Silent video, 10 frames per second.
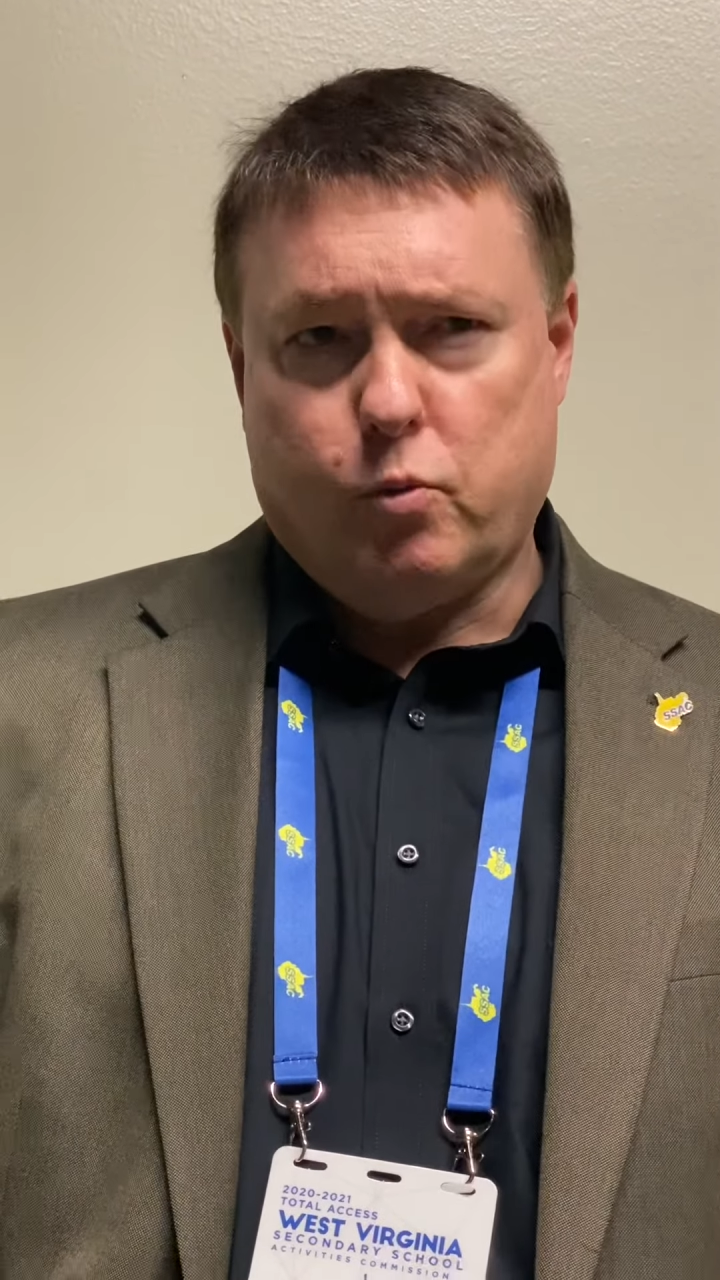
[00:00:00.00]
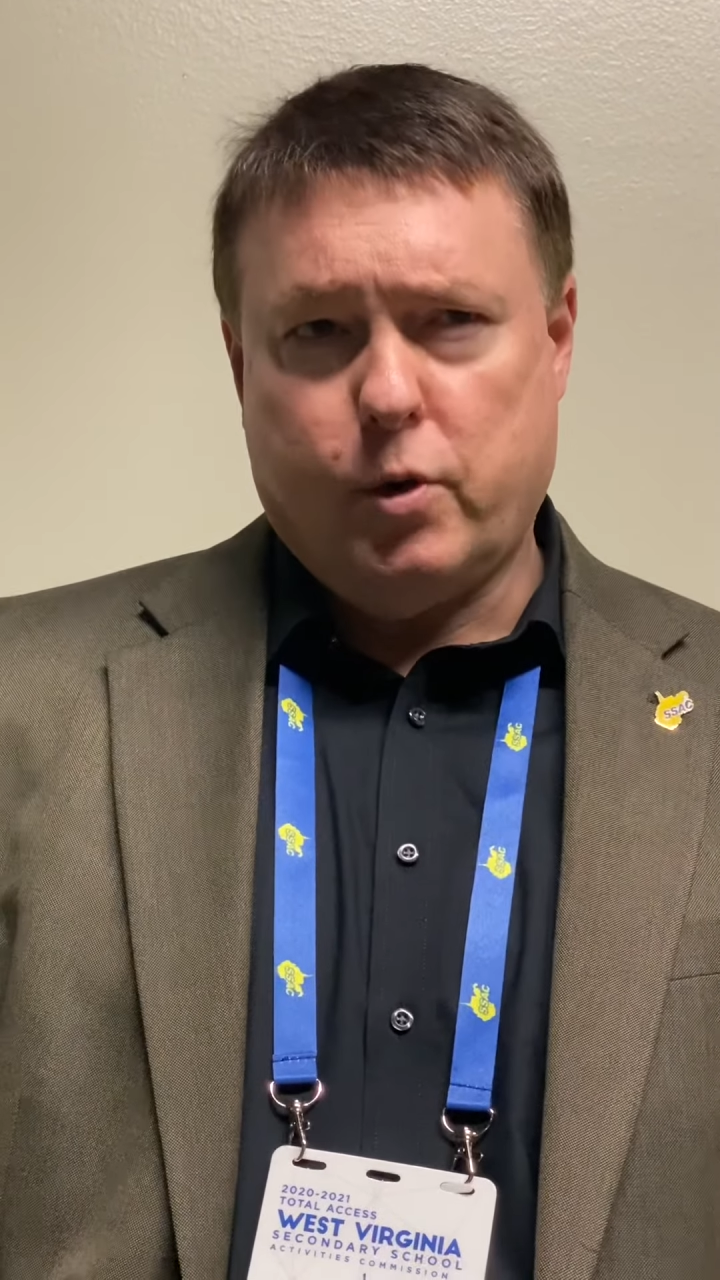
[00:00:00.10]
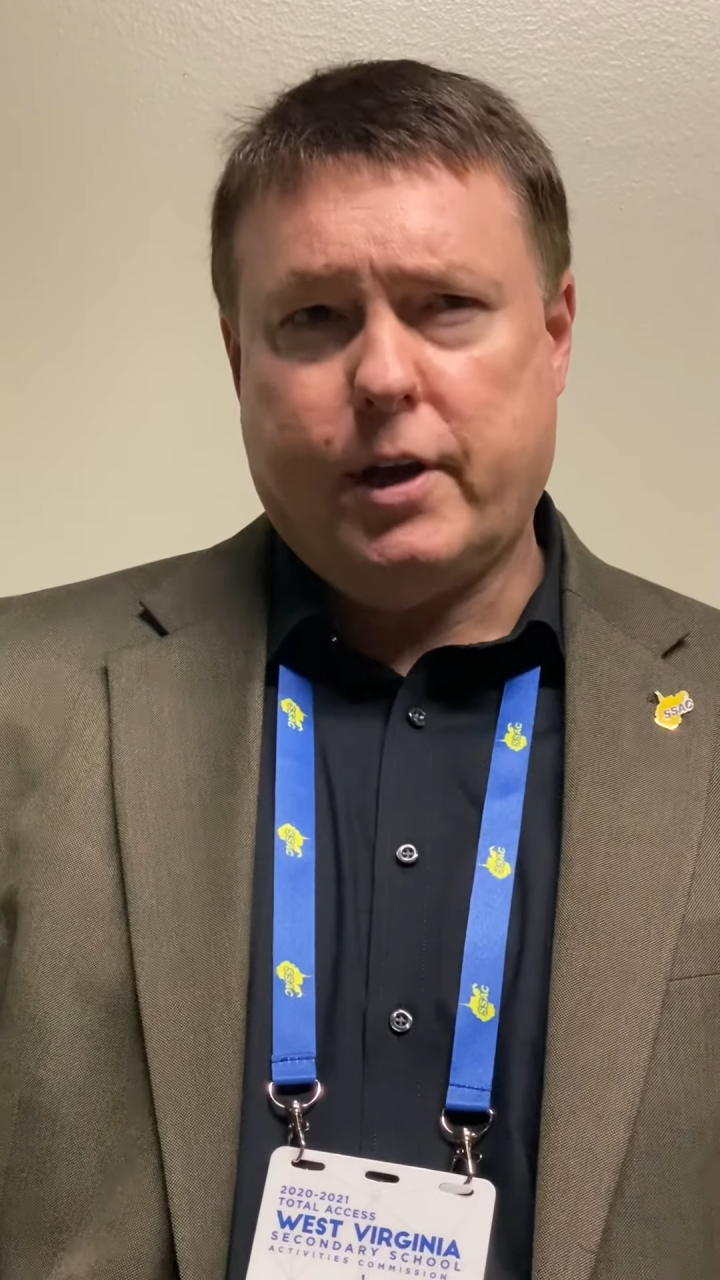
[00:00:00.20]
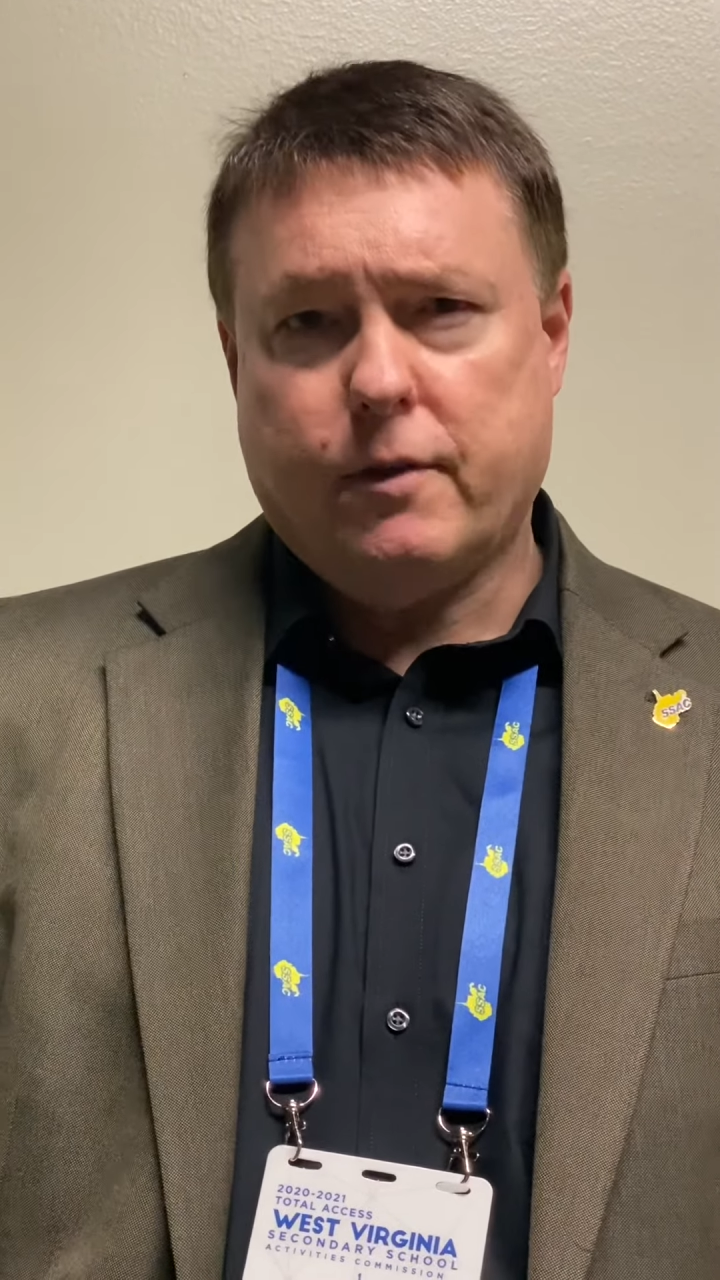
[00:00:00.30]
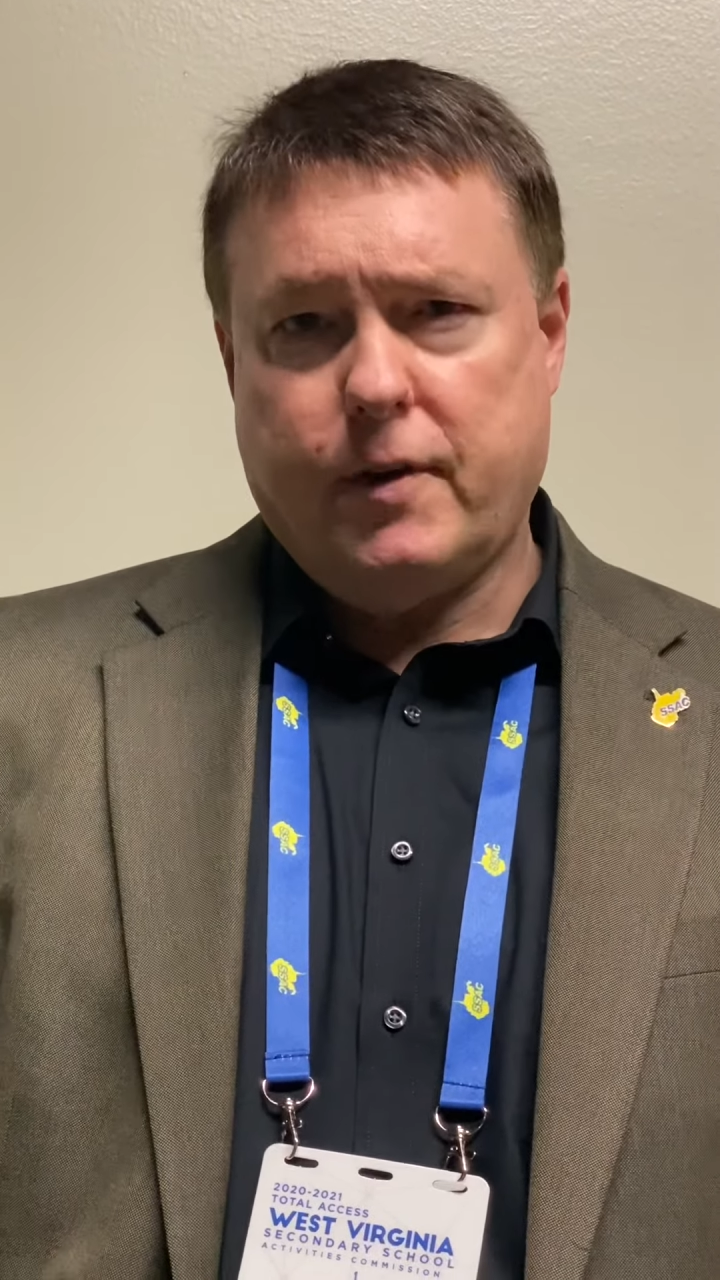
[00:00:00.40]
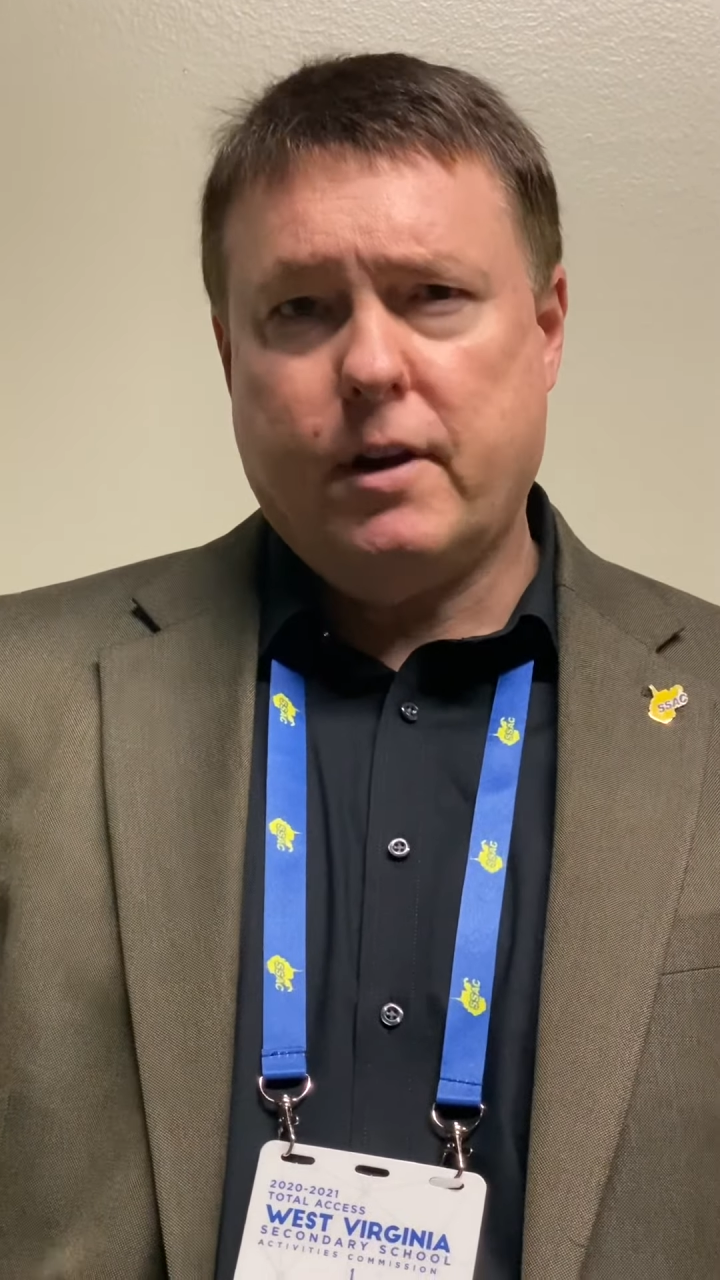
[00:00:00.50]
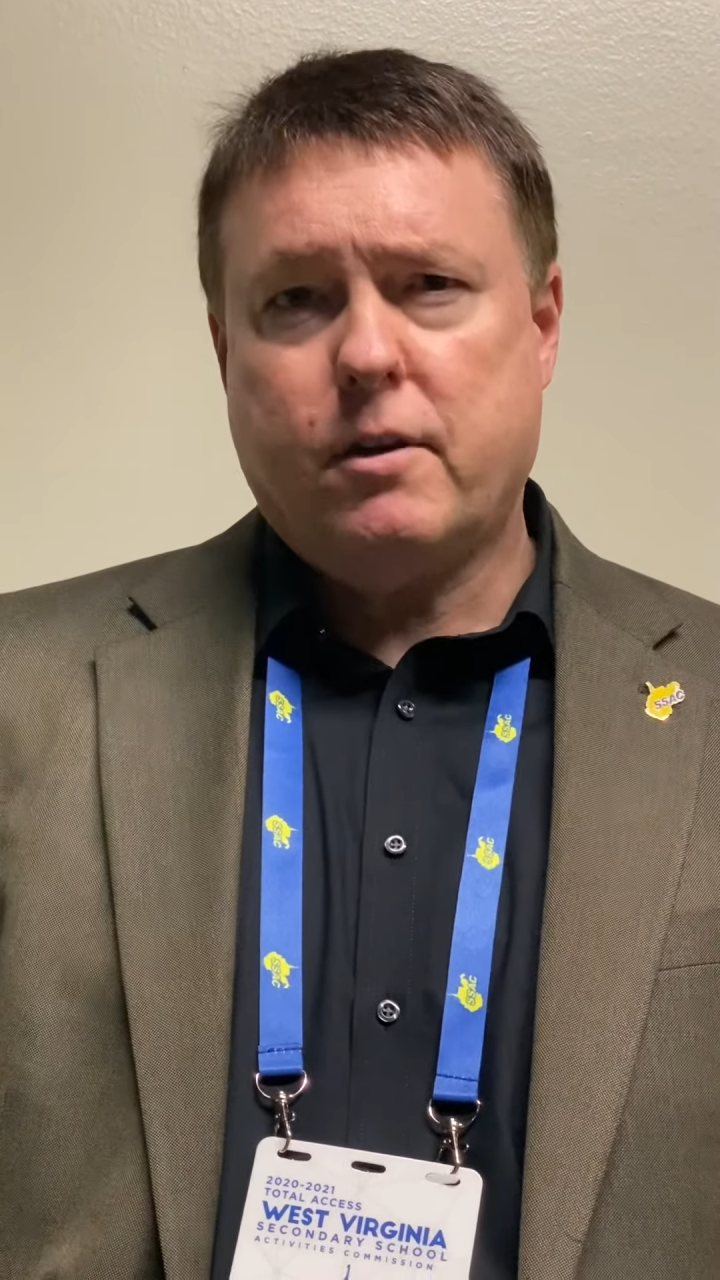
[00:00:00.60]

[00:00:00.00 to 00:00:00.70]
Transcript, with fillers: reconvene a